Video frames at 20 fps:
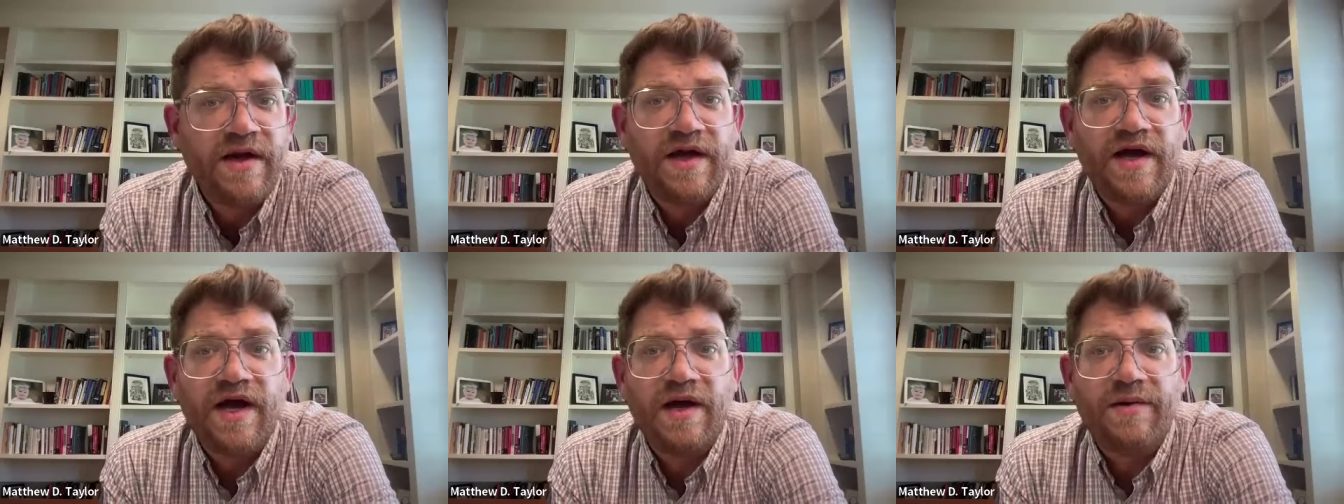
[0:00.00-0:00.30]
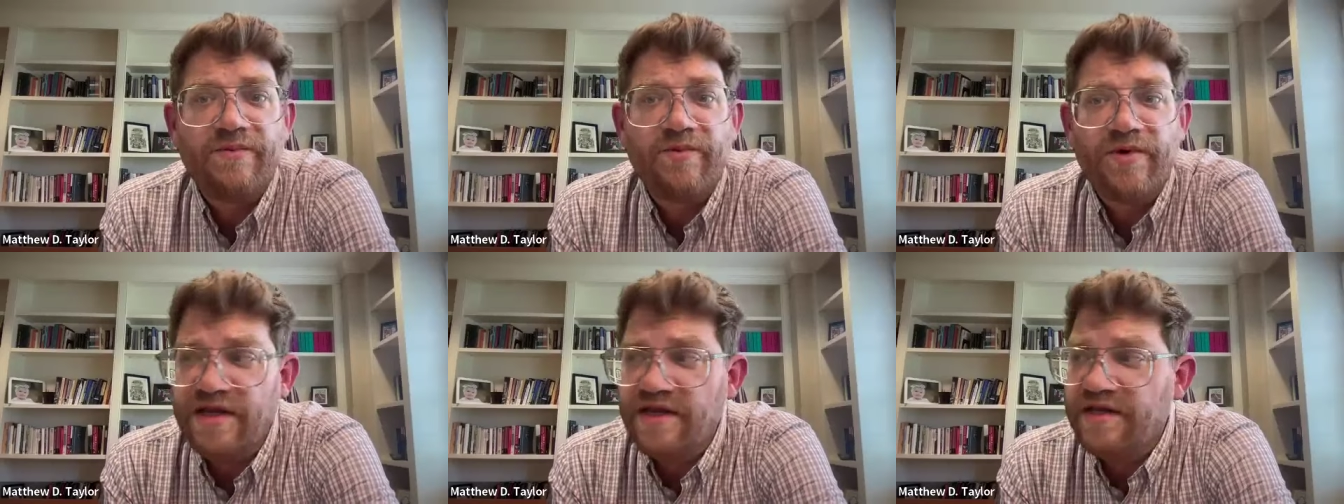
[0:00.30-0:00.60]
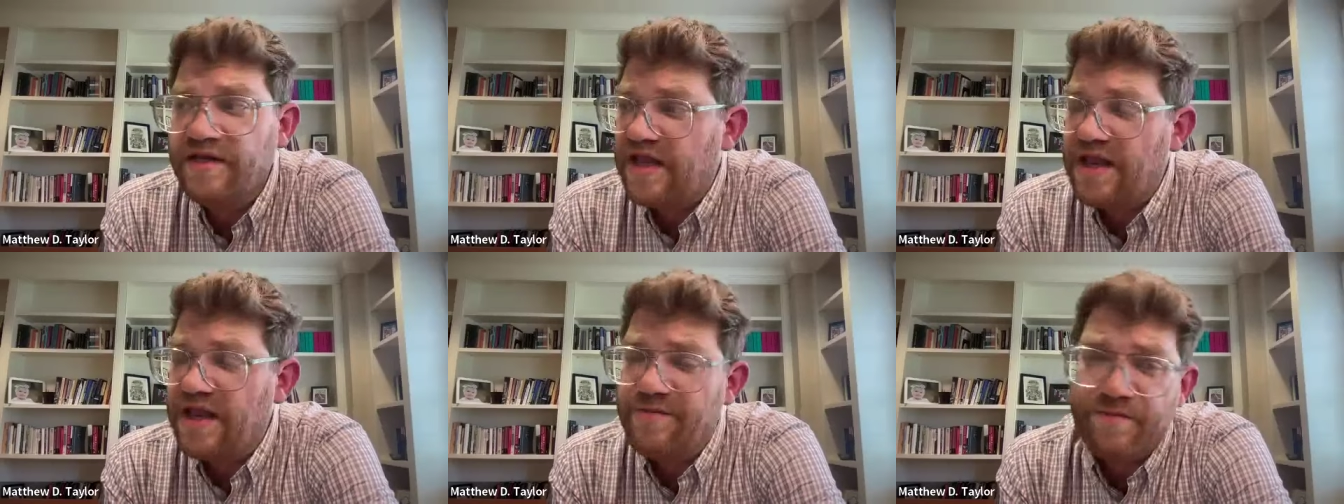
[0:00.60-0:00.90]
Um, when he
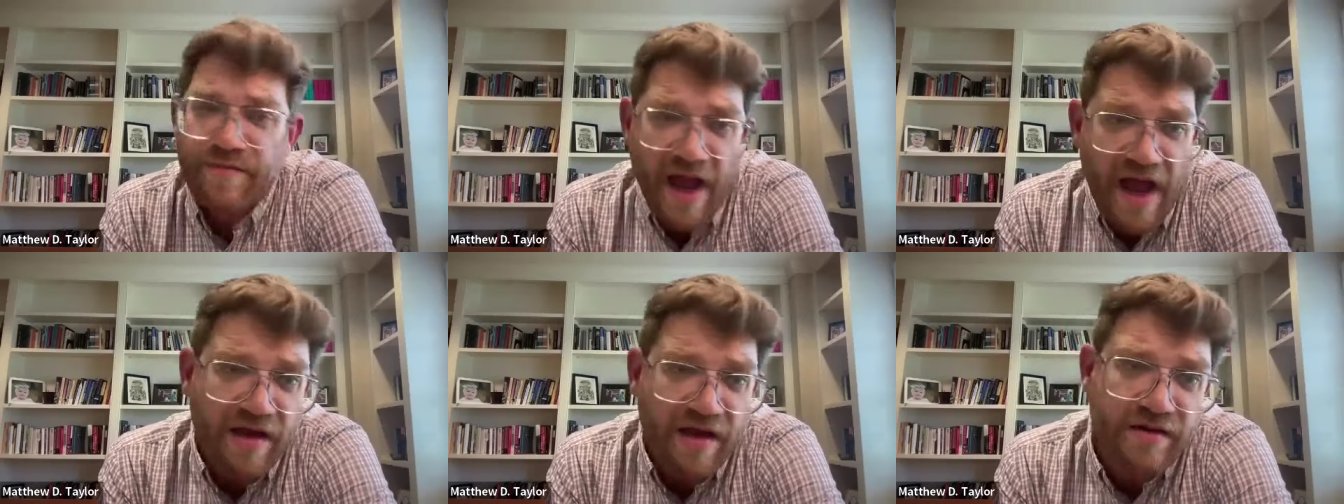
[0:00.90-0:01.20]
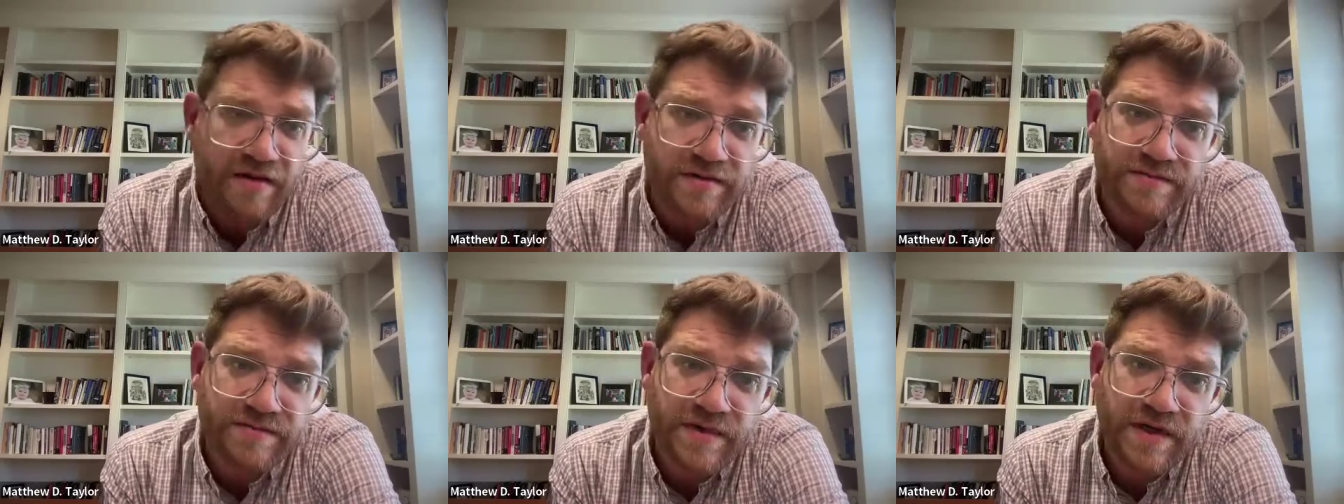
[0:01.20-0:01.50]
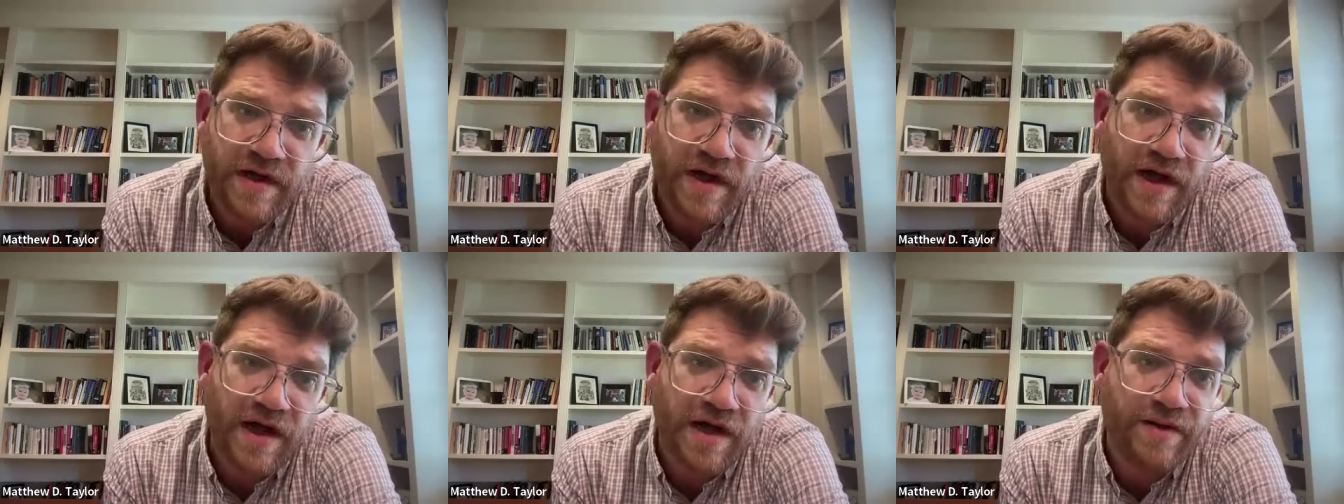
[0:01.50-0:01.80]
came back
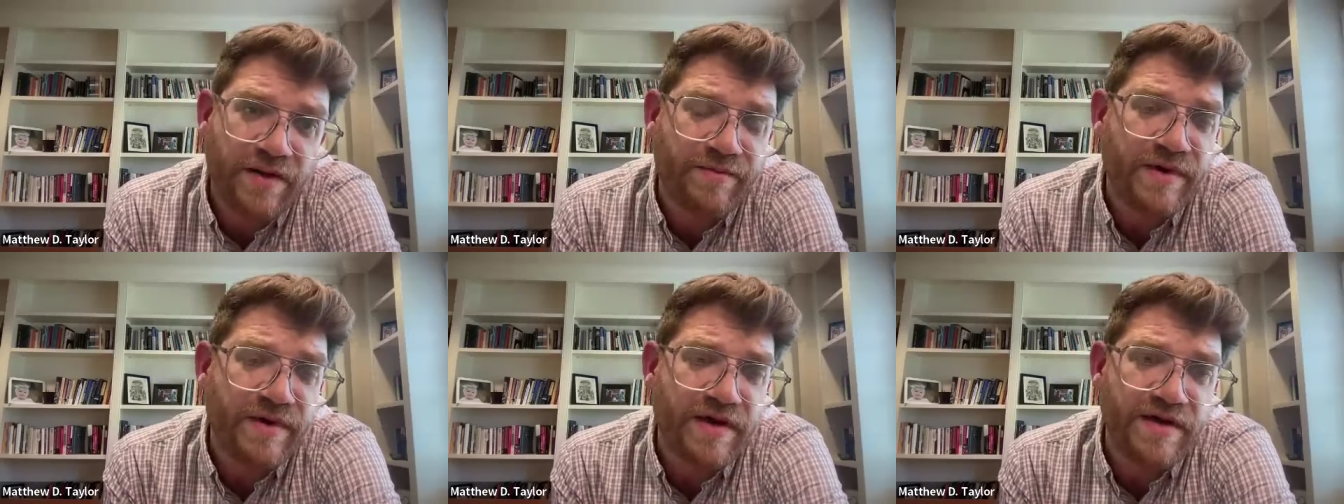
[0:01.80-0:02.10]
um,